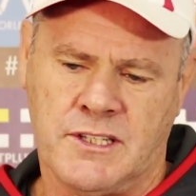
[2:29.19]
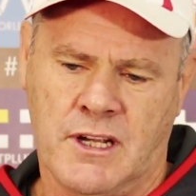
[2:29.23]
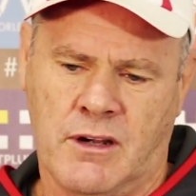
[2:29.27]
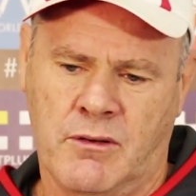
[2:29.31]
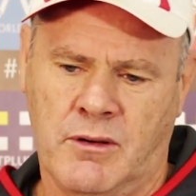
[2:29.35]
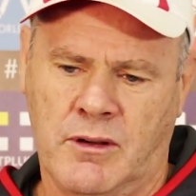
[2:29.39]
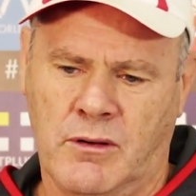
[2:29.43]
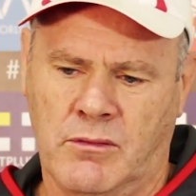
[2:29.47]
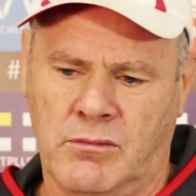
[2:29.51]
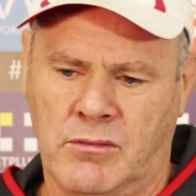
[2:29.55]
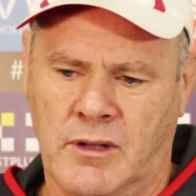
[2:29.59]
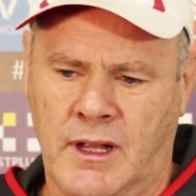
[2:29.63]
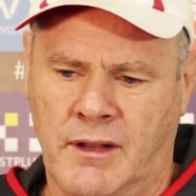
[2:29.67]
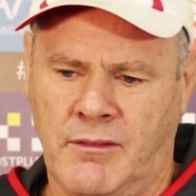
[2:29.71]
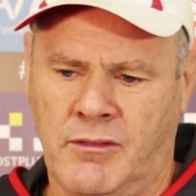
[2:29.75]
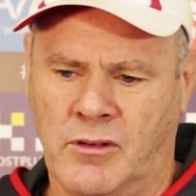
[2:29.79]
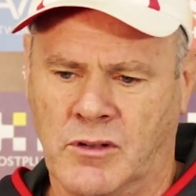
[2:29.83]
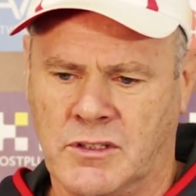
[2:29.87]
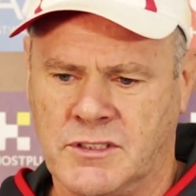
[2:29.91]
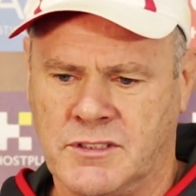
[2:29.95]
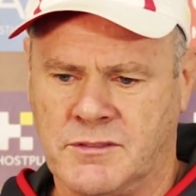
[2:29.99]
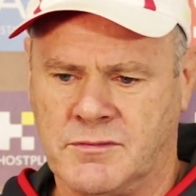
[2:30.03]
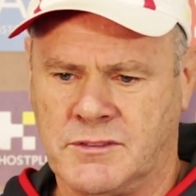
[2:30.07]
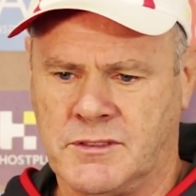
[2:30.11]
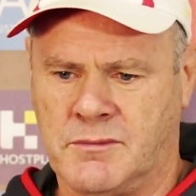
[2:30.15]
So we had
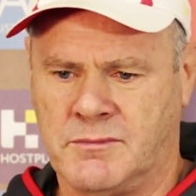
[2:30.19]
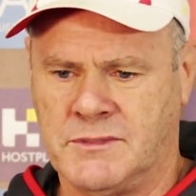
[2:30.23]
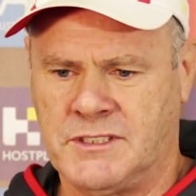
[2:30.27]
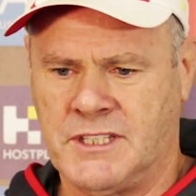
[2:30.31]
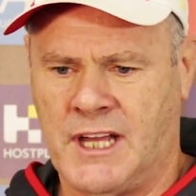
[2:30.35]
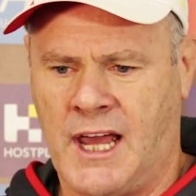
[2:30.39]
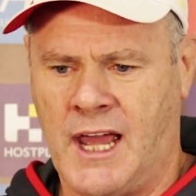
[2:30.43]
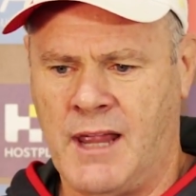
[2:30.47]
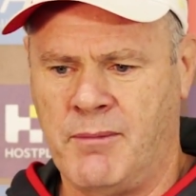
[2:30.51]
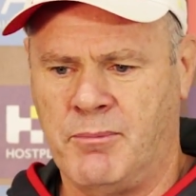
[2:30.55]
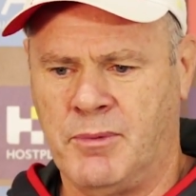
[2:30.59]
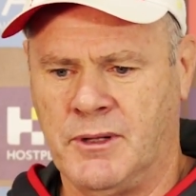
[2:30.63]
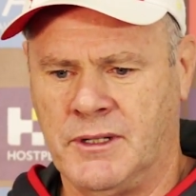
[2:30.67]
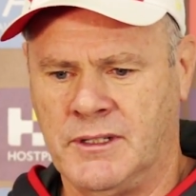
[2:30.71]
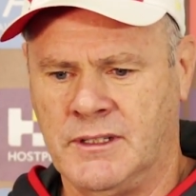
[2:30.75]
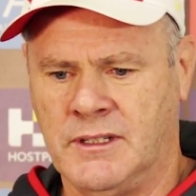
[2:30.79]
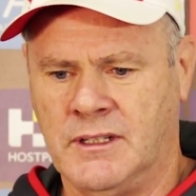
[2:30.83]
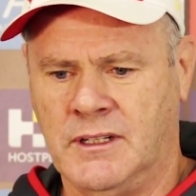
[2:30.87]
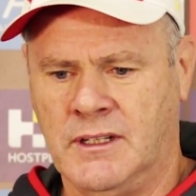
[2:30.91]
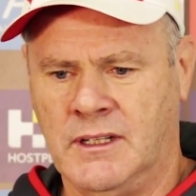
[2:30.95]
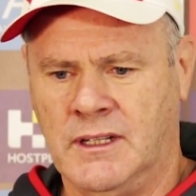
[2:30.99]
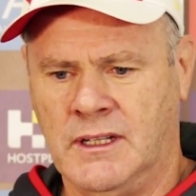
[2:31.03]
looks at some tape and